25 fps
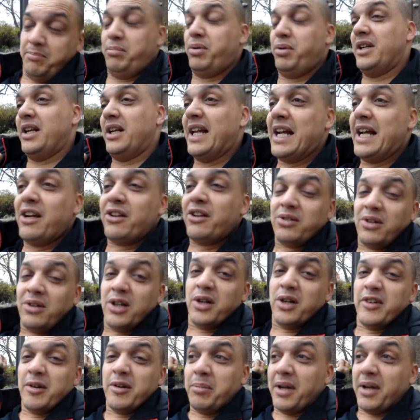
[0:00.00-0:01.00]
put the links all
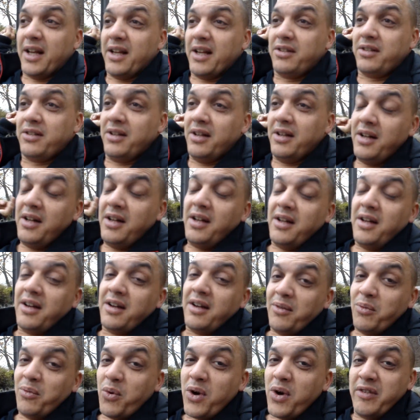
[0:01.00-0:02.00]
over the place,
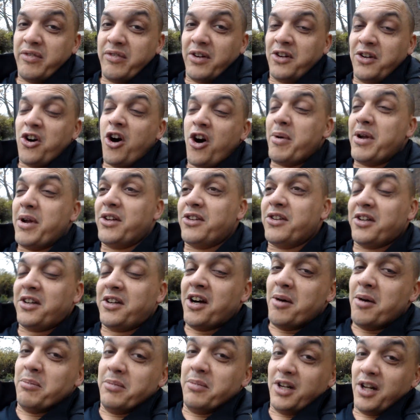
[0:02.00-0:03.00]
and wait for the comments to
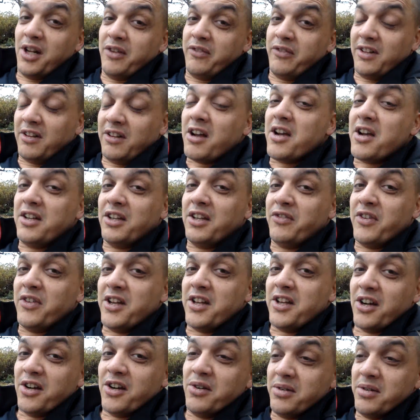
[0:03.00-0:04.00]
come. You know, if you like this
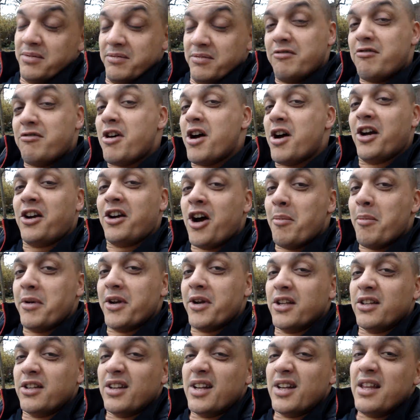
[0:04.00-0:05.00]
video, write a
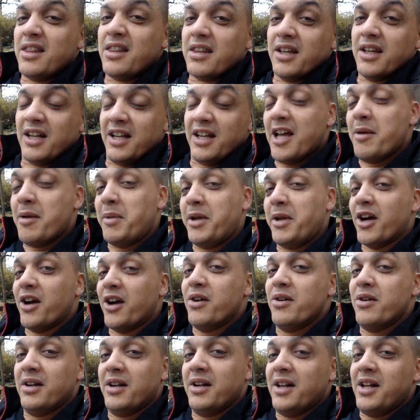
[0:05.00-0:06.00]
comment underneath it, let me
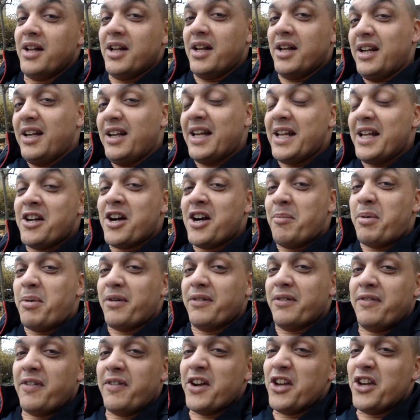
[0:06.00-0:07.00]
know. Link up
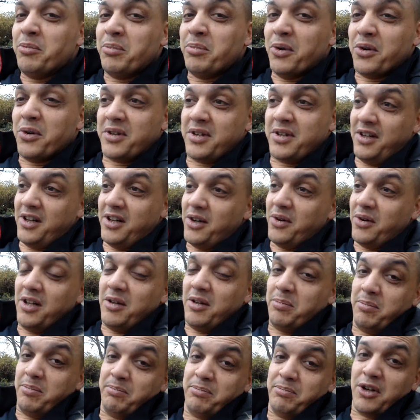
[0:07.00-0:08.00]
on Facebook, you know,
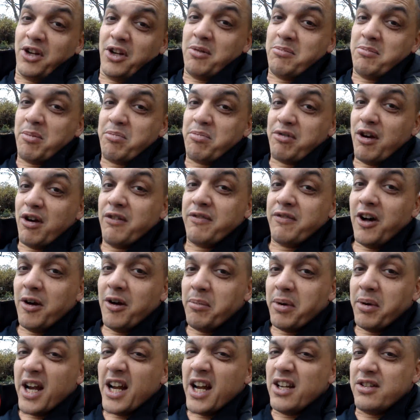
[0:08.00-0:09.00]
I'll put it on my
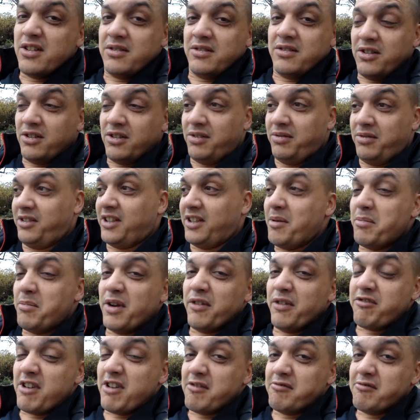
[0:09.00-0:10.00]
profile page. Just send
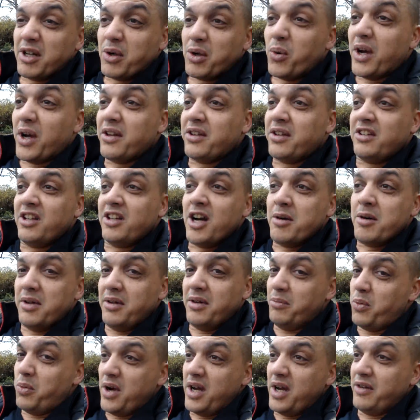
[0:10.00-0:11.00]
me a friend request, tell
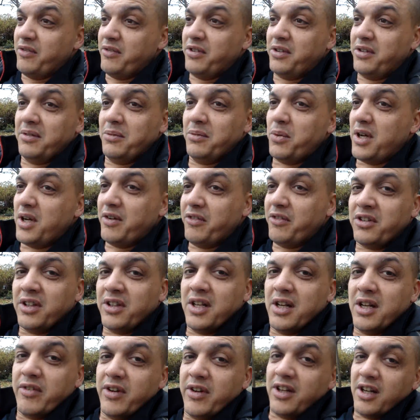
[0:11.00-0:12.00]
me where you've
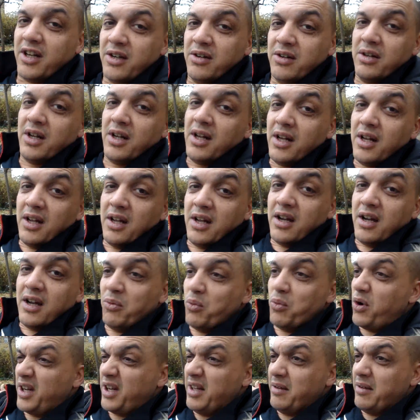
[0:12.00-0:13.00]
seen the video
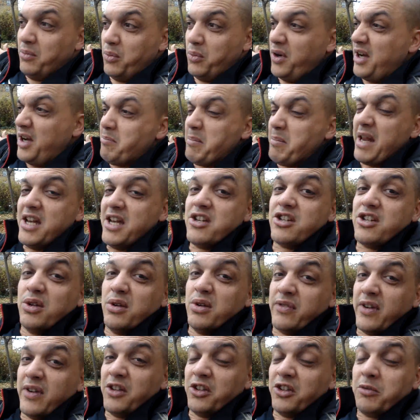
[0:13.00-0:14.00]
and what it meant to
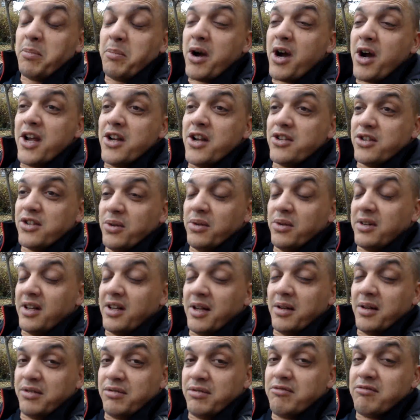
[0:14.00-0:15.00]
you. If it inspired you,
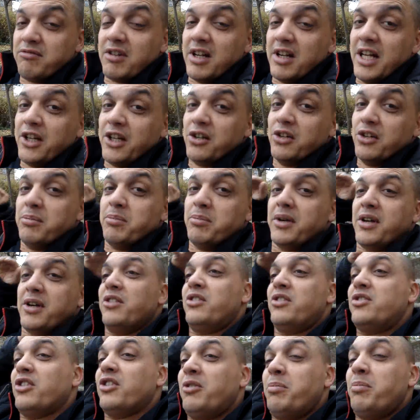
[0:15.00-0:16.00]
then that's really good,
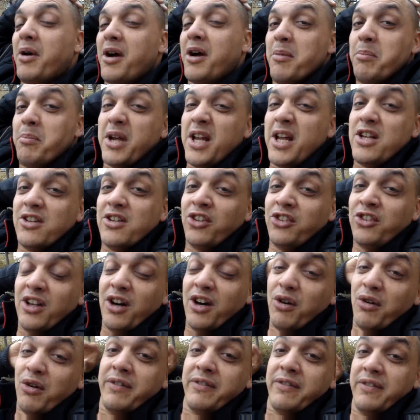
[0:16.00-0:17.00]
because just by being
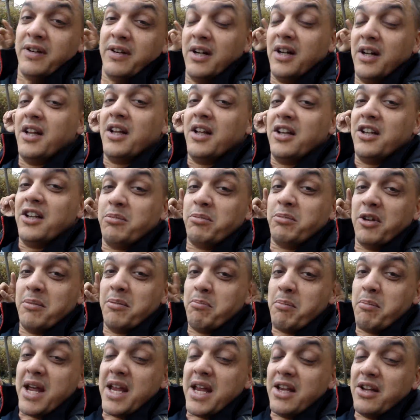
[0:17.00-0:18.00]
yourself, you'd be
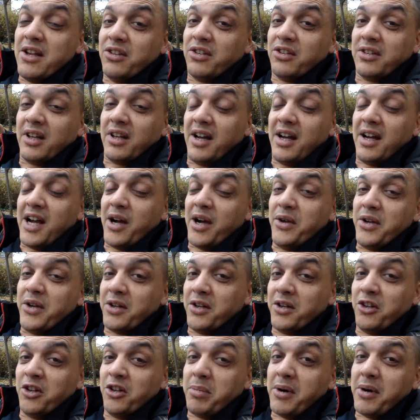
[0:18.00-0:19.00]
amazed how you
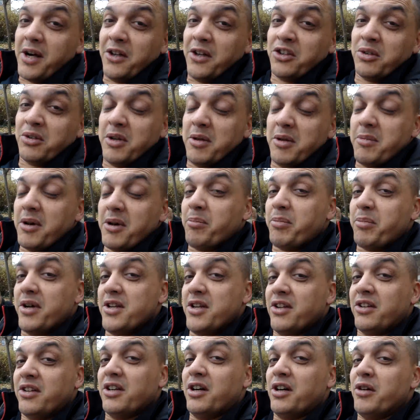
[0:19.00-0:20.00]
can inspire somebody by
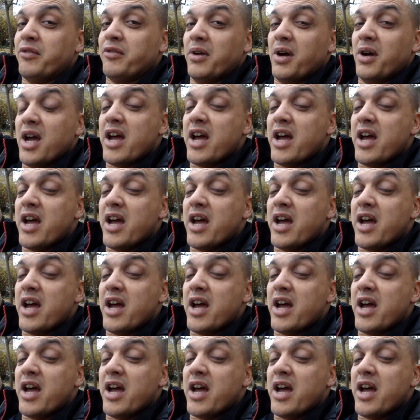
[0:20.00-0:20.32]
being yourself. You